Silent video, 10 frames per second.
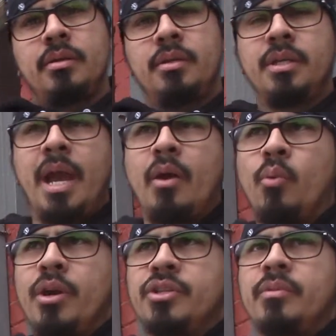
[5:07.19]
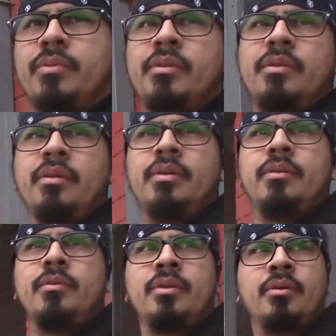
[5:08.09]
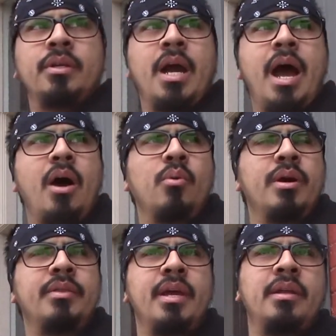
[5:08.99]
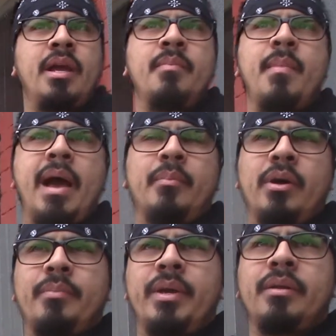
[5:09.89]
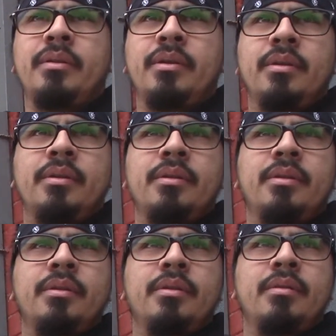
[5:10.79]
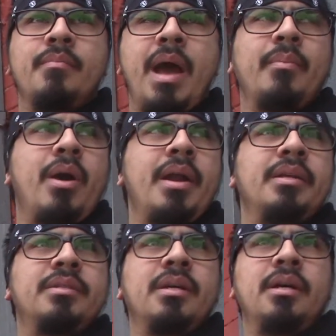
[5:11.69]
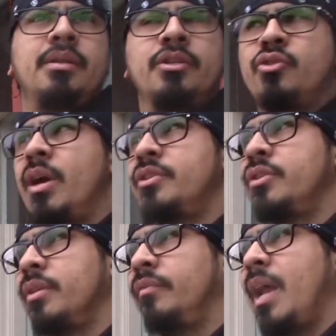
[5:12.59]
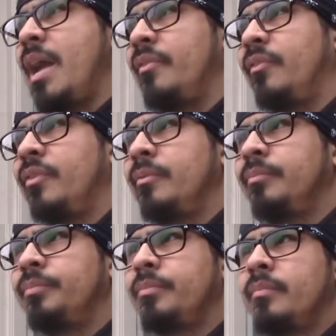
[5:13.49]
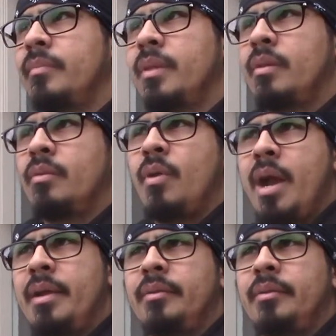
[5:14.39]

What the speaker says: You can't worship the Yahweh and Mammon, man. Mammon is the treasures of life, right?